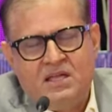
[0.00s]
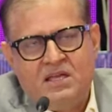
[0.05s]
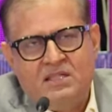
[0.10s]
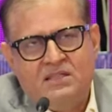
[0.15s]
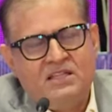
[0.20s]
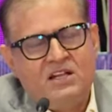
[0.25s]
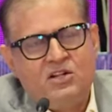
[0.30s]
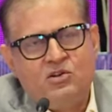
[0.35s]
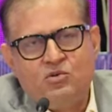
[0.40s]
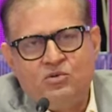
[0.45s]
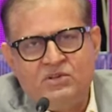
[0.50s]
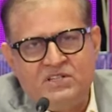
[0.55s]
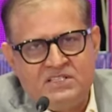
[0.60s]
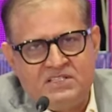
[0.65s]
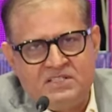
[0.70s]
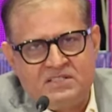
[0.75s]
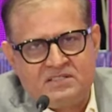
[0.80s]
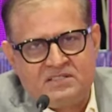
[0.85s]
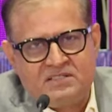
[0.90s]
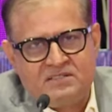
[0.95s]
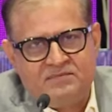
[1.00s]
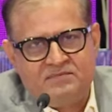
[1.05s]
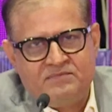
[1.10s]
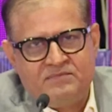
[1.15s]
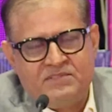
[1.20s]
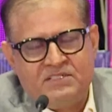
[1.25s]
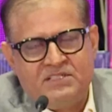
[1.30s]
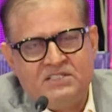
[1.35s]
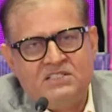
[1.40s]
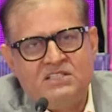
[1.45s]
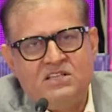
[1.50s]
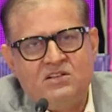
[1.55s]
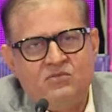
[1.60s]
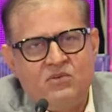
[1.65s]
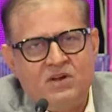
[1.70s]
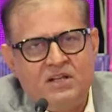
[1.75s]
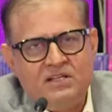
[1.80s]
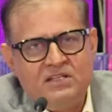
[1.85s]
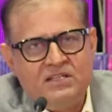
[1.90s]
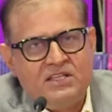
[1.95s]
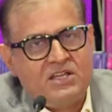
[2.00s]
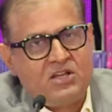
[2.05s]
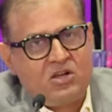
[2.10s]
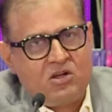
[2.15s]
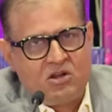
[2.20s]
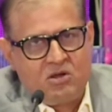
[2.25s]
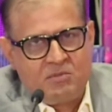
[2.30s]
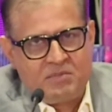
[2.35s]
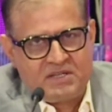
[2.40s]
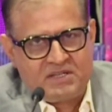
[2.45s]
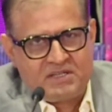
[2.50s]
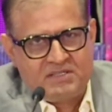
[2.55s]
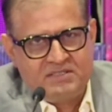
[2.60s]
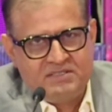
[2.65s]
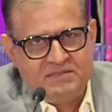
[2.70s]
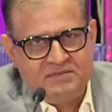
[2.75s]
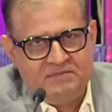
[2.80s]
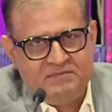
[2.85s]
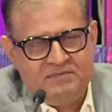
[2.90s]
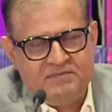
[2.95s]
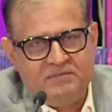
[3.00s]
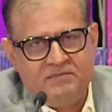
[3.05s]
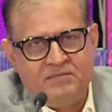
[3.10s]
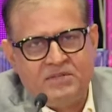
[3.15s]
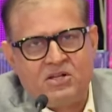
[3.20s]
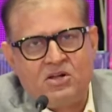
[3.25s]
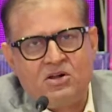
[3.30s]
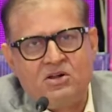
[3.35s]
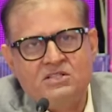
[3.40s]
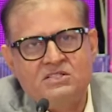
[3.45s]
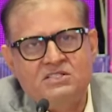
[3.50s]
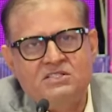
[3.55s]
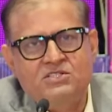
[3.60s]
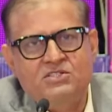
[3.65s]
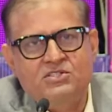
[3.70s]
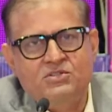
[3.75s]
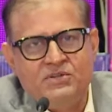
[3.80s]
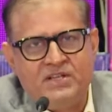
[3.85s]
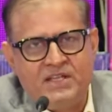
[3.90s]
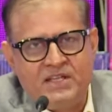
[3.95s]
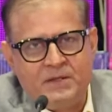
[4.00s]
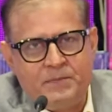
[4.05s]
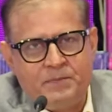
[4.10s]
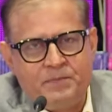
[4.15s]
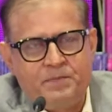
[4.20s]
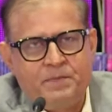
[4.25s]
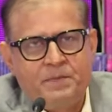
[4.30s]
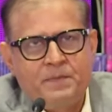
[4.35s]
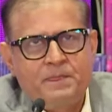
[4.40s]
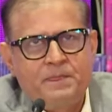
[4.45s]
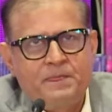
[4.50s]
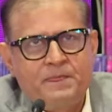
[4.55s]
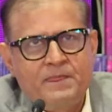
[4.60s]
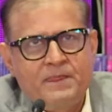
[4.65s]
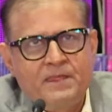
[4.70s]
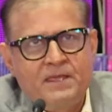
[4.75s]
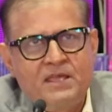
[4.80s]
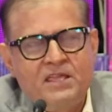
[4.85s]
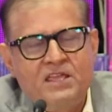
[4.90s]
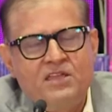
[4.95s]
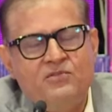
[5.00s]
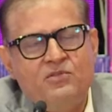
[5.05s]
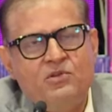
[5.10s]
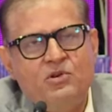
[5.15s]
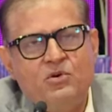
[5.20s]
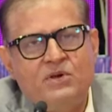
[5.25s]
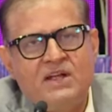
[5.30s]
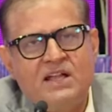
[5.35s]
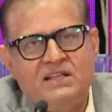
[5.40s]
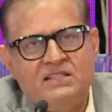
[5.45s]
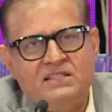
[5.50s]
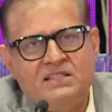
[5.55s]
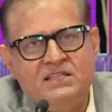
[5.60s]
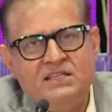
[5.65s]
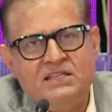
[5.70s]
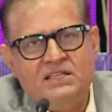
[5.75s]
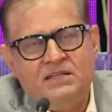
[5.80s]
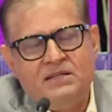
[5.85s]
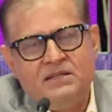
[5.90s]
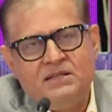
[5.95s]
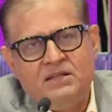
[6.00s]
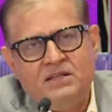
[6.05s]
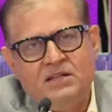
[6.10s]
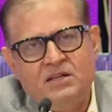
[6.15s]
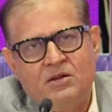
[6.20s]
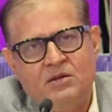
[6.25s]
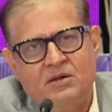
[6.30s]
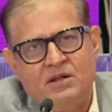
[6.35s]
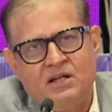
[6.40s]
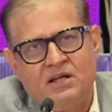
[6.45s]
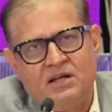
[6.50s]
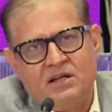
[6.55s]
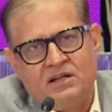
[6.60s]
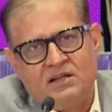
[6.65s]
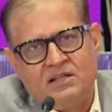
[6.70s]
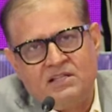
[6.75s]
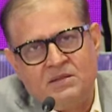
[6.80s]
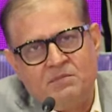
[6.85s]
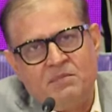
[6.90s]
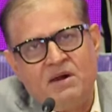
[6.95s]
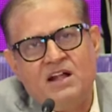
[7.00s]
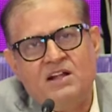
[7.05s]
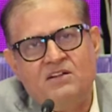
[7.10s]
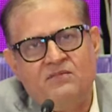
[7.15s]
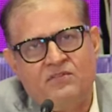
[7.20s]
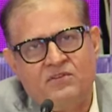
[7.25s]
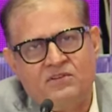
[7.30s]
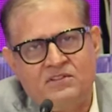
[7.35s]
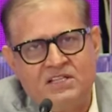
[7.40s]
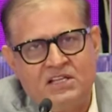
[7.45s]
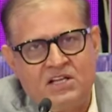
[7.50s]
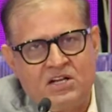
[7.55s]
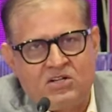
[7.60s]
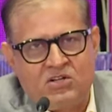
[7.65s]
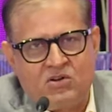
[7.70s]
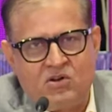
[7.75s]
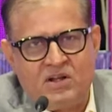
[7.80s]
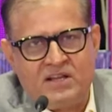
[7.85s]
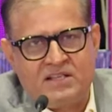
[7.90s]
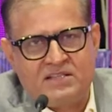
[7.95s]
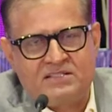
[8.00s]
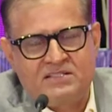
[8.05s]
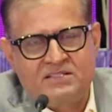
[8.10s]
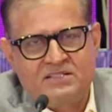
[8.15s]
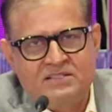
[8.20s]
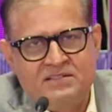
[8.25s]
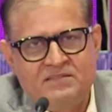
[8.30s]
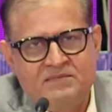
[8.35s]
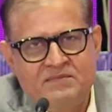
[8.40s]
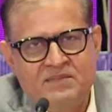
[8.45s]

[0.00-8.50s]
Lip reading: There are two reasons. Reason one, economic. Because today, if you look at the demand for the electronics